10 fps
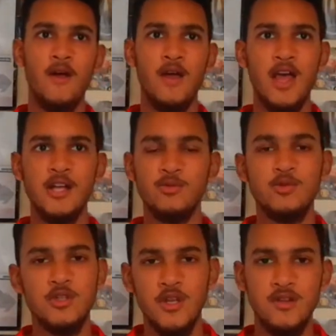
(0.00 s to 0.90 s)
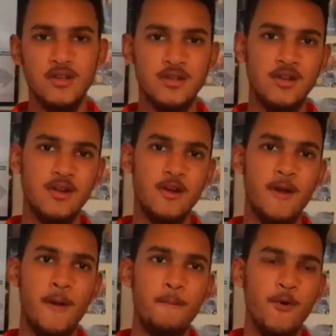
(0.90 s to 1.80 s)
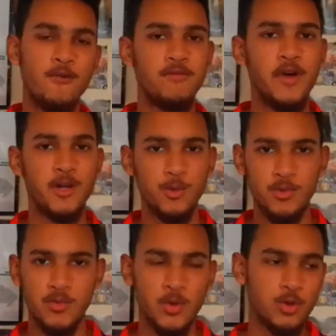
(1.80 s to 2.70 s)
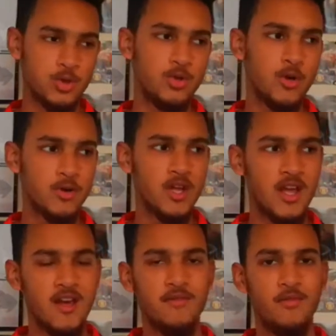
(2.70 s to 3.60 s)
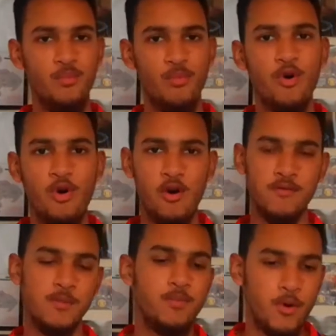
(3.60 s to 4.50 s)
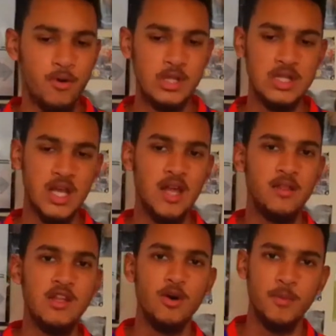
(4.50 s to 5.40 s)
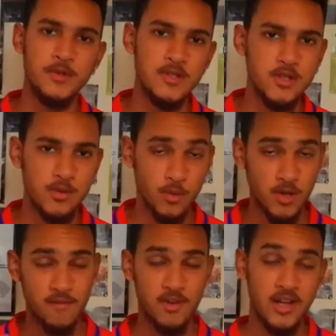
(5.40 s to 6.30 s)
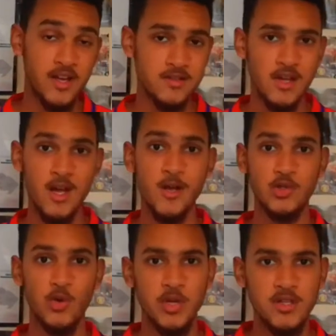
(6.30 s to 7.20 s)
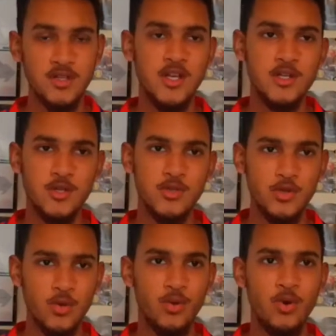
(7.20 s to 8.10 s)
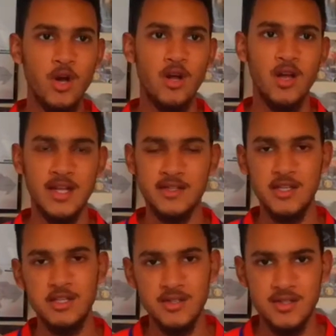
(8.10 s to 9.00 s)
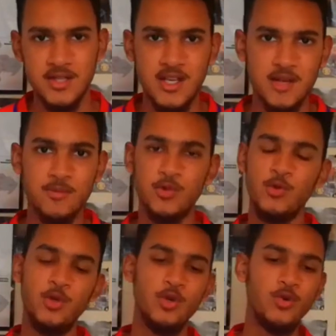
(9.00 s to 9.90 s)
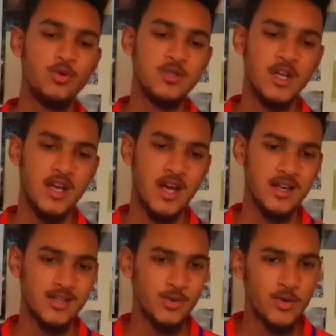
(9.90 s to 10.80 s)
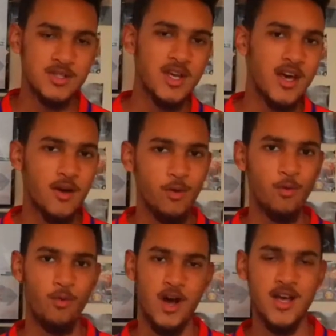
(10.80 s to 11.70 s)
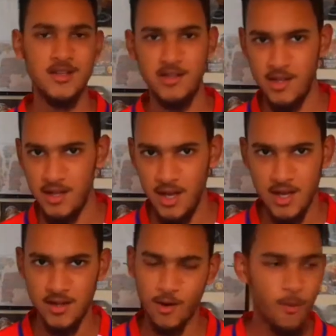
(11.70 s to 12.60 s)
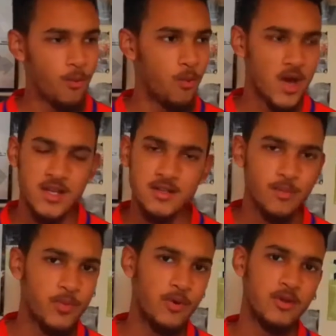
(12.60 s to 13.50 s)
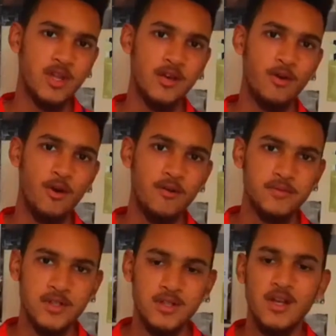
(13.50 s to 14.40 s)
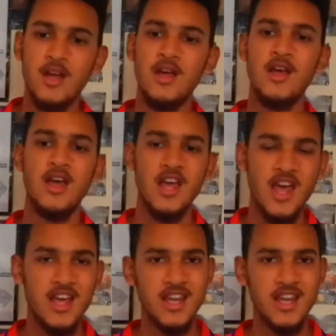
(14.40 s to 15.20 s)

and to treat it more valuable, because you're not going to have more of the ball than the opposition, you're going to have less. So it teaches you and teaches teams to use and to attack wisely. They don't waste the ball that often, and they